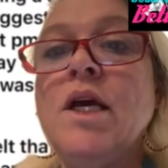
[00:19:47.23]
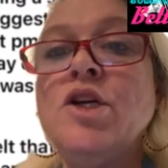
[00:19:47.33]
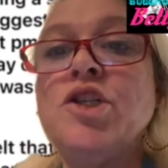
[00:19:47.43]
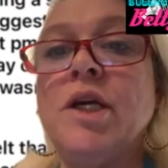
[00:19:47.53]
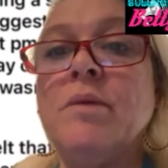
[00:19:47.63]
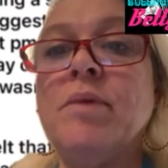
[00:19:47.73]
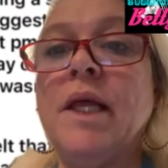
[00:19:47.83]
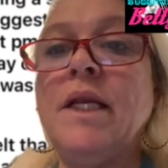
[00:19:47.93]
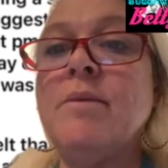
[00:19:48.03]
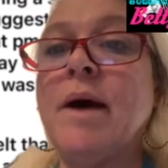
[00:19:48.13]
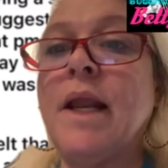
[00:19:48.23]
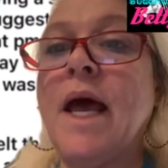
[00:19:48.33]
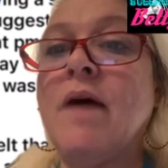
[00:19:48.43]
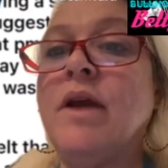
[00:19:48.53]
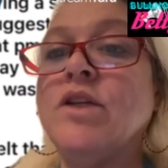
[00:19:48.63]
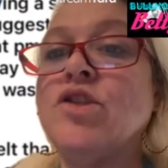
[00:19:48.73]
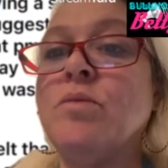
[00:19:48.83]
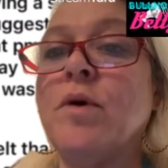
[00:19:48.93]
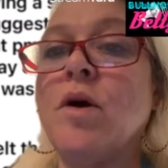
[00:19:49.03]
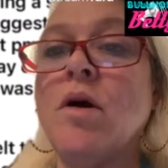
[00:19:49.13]
She complained about having a
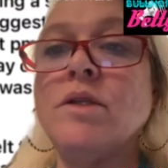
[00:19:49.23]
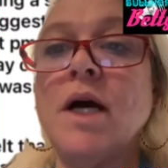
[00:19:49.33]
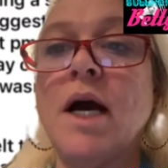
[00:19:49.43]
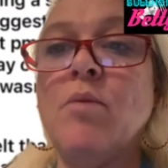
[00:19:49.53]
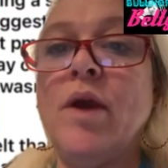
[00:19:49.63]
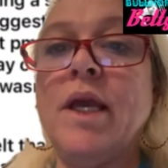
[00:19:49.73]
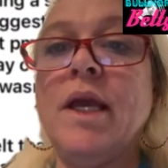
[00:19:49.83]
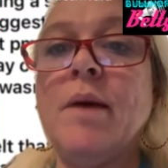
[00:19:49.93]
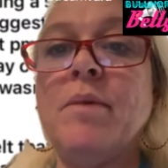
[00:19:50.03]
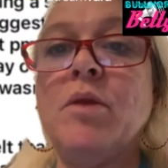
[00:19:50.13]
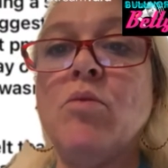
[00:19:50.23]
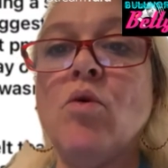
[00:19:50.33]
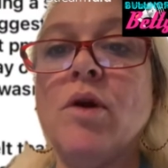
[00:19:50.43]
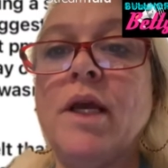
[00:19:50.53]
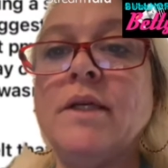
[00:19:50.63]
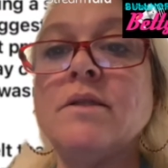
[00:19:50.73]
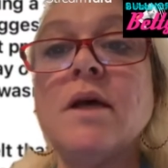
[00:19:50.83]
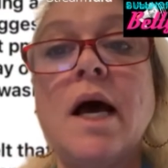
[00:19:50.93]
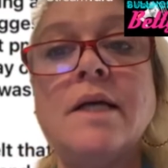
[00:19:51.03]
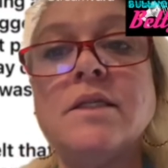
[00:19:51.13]
super hard time waking up in the
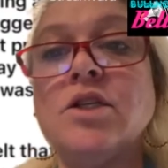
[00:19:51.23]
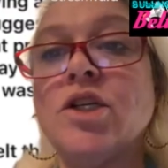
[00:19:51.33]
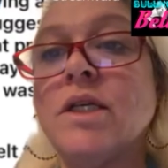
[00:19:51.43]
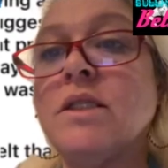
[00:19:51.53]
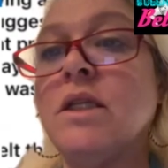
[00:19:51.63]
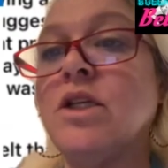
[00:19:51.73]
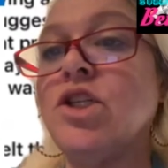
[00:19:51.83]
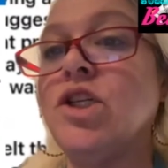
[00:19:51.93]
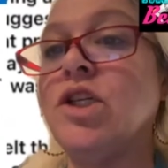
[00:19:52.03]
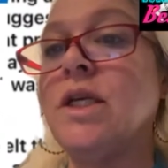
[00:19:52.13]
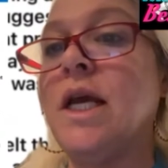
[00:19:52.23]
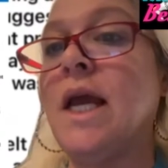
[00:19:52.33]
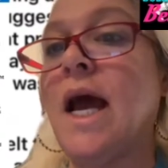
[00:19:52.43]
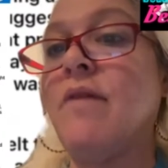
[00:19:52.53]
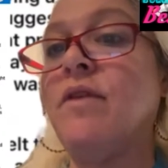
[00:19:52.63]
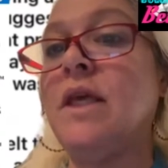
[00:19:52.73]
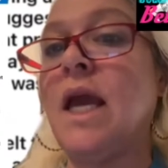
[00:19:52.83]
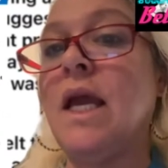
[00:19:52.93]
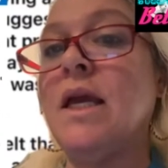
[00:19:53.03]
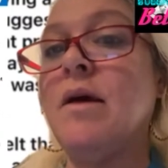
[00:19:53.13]
mornings. I suggested that she should take half in
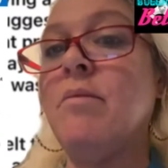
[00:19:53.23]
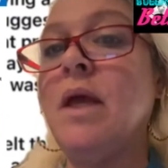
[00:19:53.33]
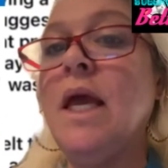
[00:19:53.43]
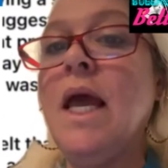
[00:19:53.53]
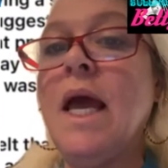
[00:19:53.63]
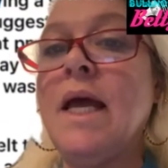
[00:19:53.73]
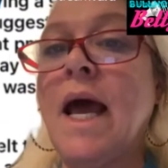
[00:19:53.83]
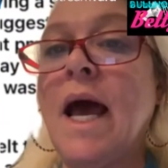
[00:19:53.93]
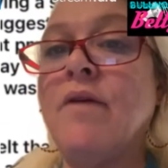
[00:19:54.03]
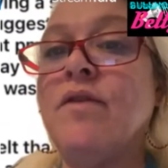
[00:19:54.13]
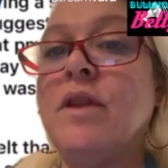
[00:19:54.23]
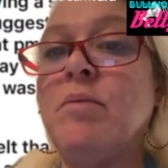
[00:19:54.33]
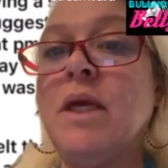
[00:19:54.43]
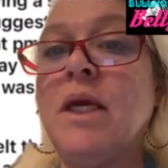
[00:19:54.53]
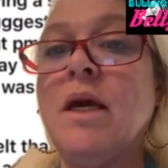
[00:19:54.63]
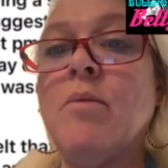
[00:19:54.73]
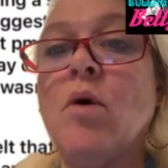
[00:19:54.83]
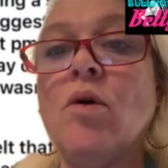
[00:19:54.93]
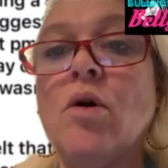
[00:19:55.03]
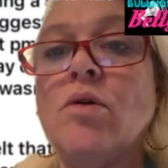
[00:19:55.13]
the AM and half in the
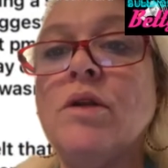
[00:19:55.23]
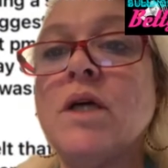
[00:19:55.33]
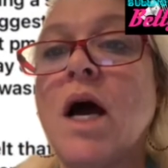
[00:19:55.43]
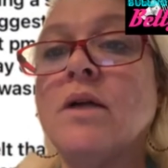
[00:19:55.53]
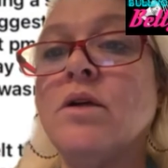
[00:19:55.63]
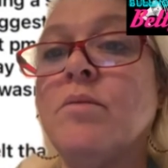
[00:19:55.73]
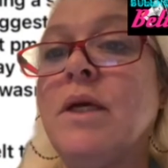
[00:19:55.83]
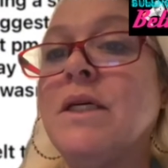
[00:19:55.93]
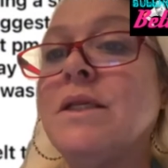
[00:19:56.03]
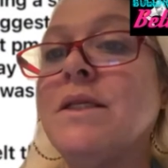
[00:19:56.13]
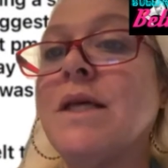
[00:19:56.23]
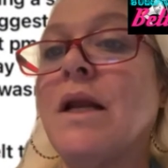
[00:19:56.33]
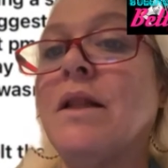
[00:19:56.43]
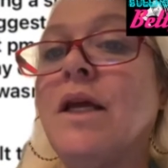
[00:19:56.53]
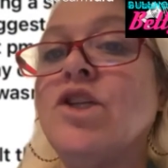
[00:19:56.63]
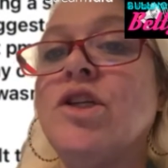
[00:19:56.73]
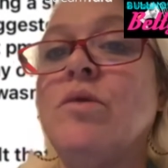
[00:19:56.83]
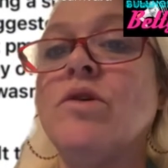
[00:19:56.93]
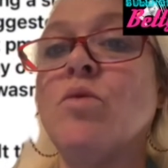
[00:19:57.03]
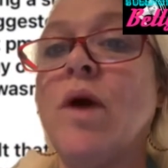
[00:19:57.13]
PM or go to the doctor because it sounded like
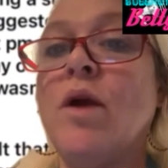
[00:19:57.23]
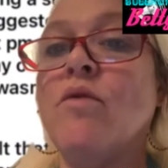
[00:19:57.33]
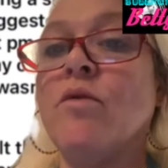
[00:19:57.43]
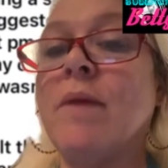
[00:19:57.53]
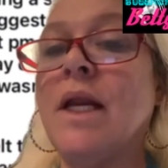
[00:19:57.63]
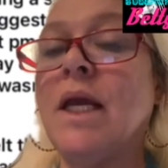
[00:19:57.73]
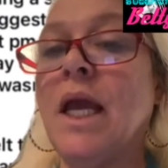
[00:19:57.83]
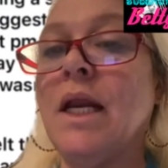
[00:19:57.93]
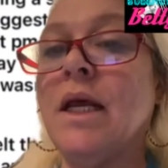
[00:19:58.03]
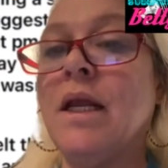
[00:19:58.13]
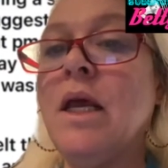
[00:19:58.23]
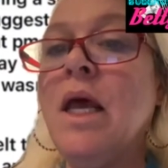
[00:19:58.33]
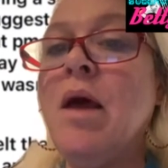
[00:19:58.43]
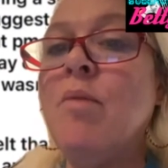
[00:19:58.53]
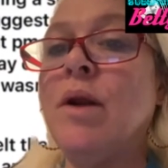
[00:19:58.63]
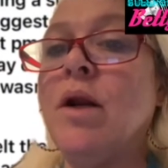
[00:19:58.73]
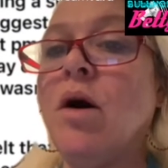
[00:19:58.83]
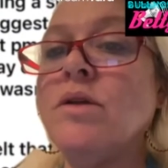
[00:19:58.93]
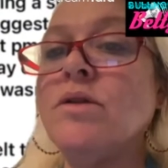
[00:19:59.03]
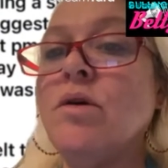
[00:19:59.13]
she was way over medicated. But it
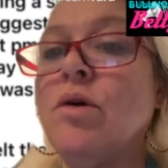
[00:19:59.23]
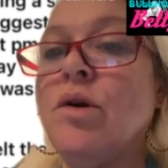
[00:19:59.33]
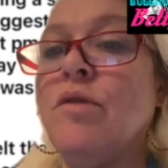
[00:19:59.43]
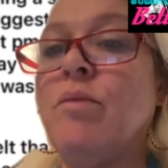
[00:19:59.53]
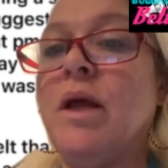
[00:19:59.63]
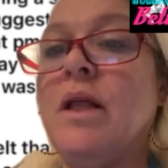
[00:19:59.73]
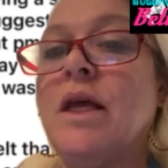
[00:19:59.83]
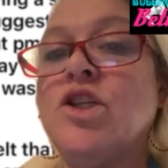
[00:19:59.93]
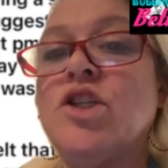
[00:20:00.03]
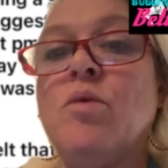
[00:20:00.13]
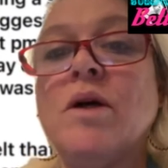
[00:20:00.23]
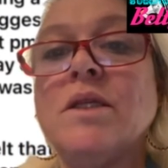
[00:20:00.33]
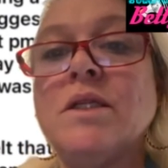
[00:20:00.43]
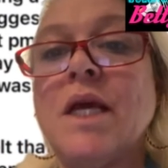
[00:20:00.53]
also could have been that she wasn't